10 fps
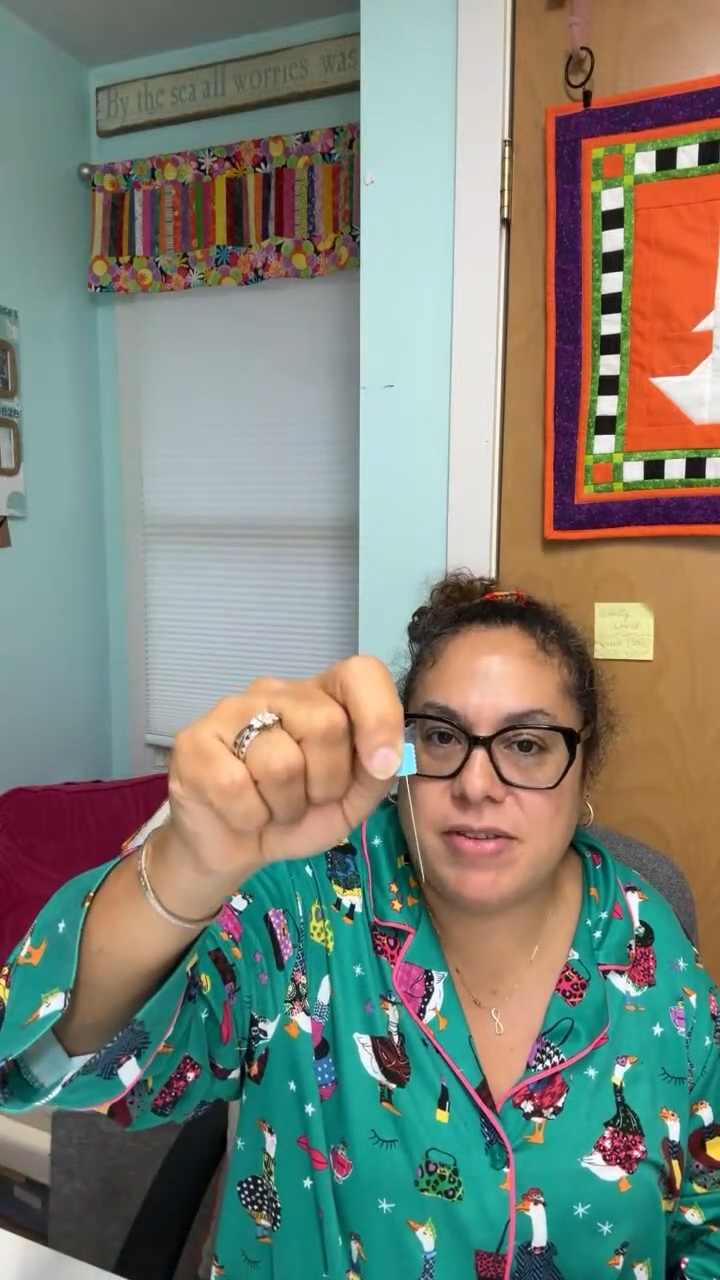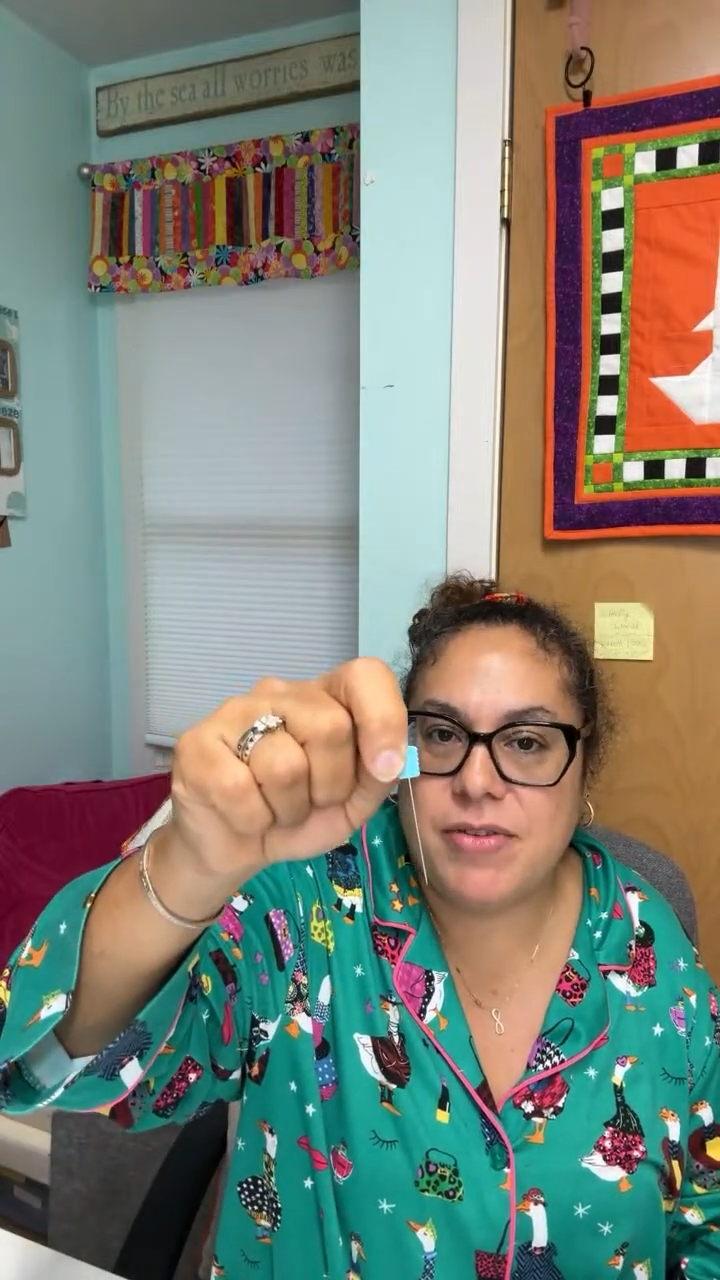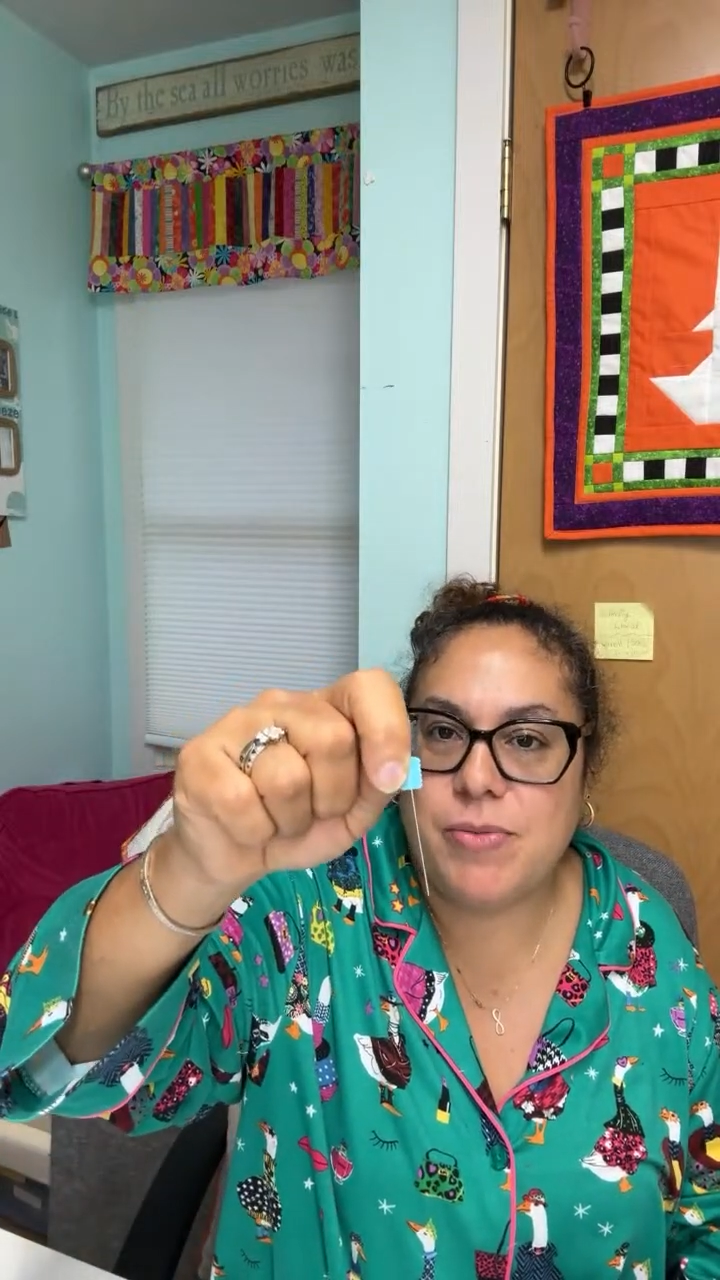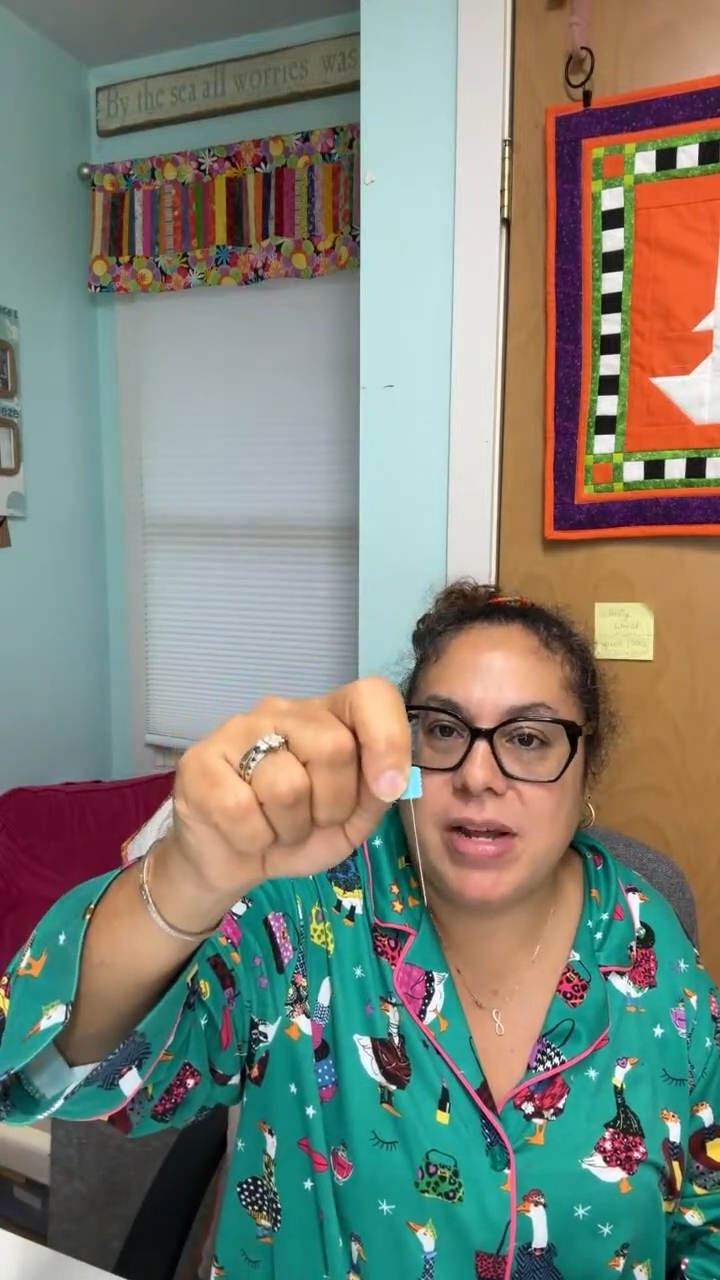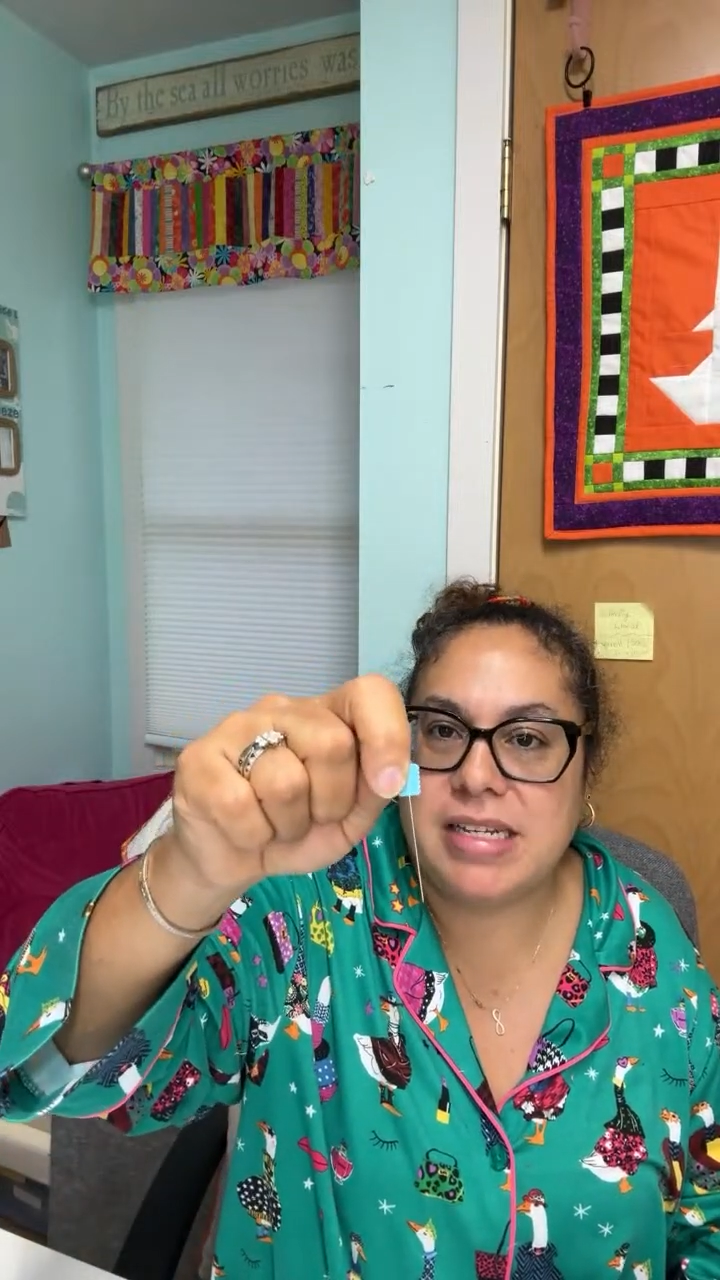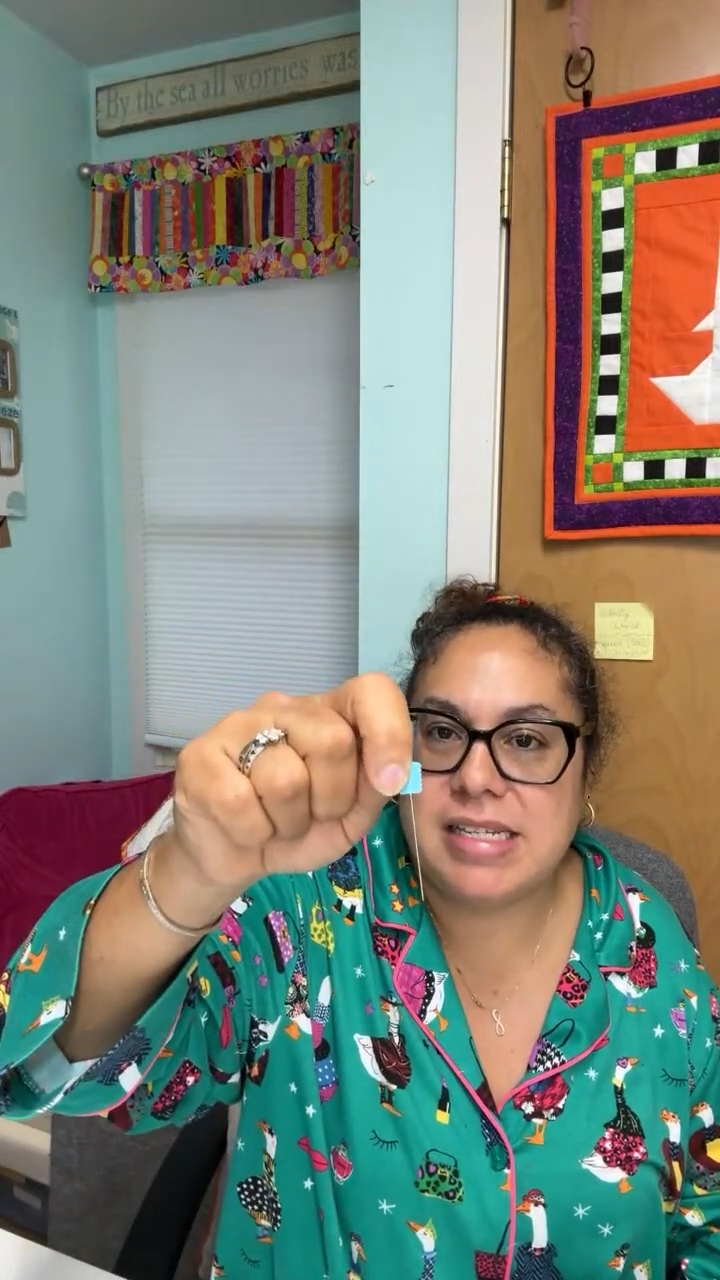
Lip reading: if you want to